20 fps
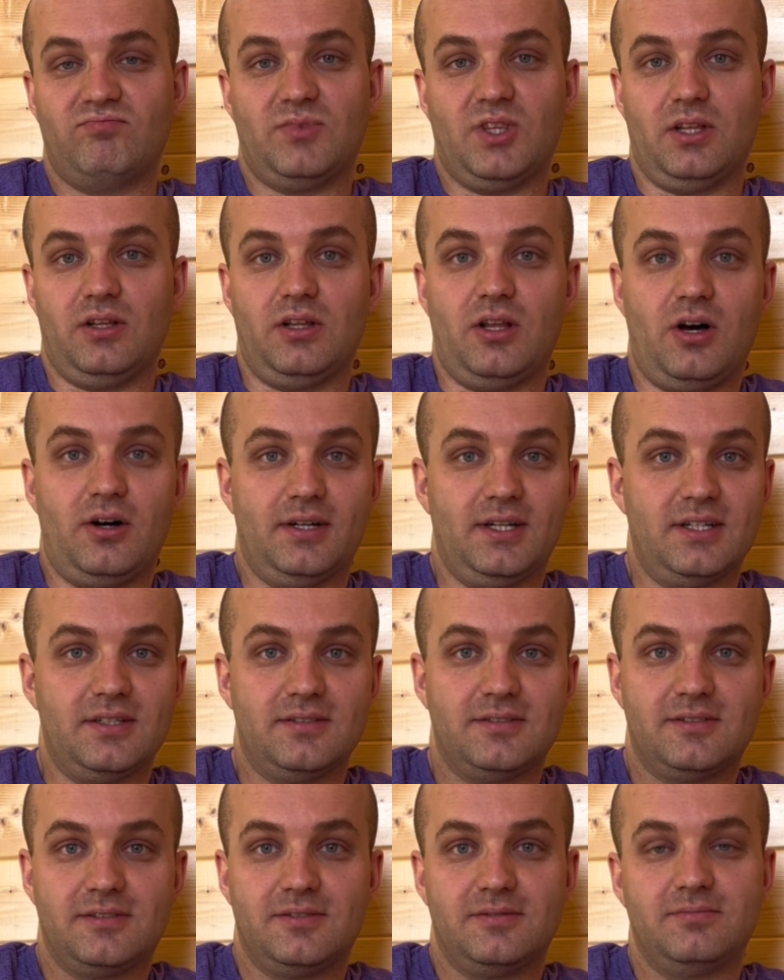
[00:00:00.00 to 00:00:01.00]
the
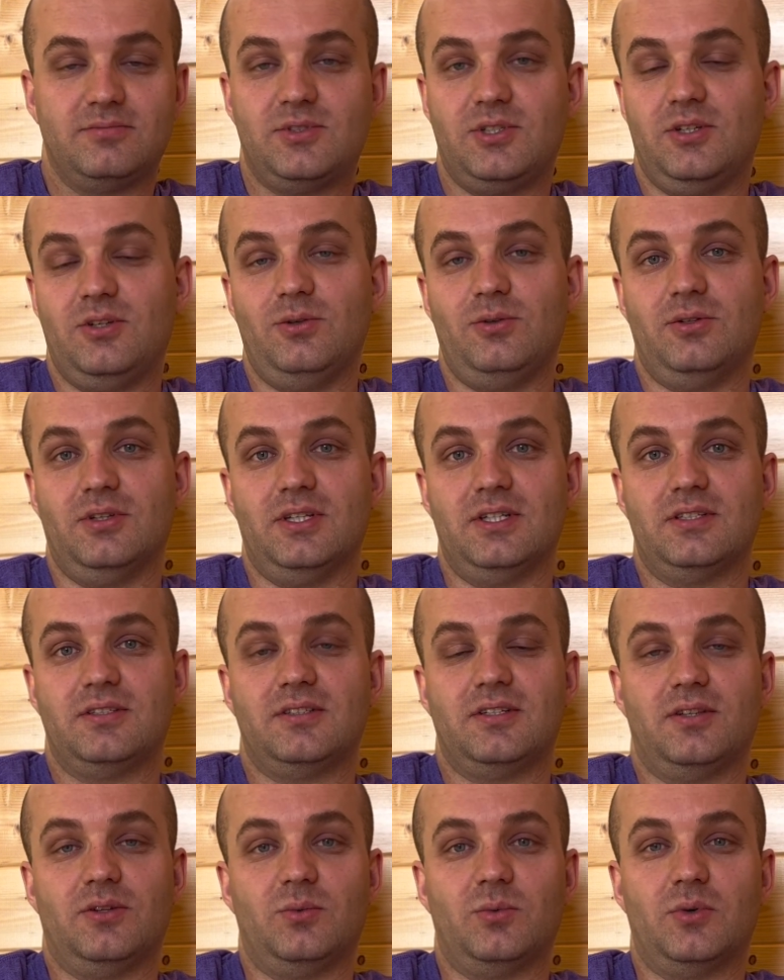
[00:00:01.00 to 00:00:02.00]
longest to do
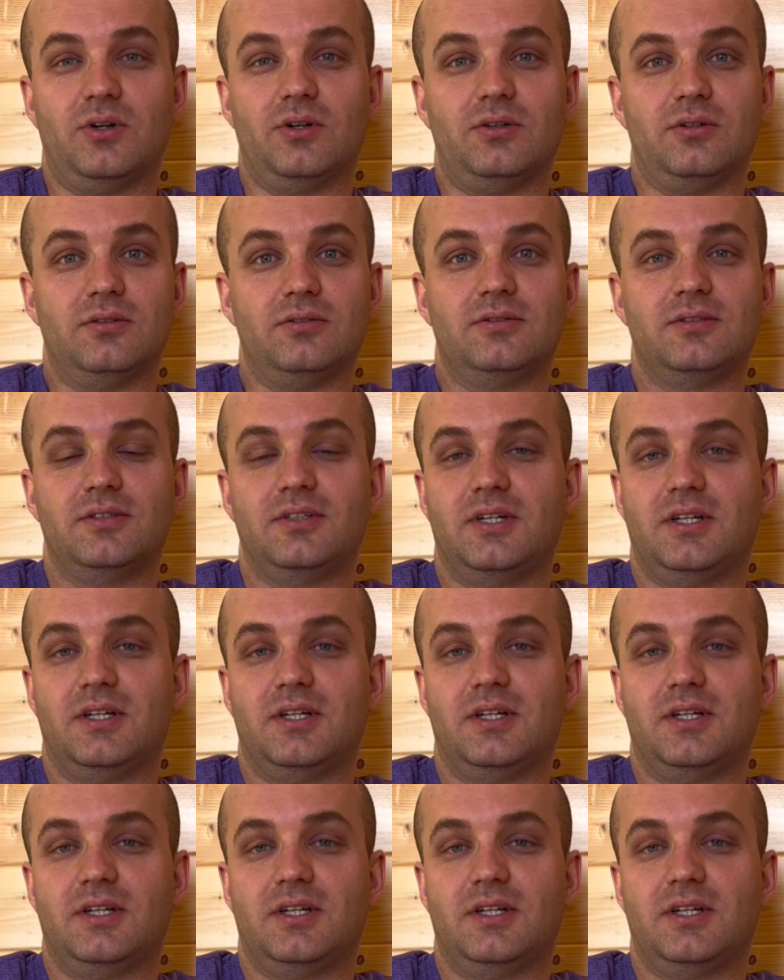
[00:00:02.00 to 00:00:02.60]
list in the world,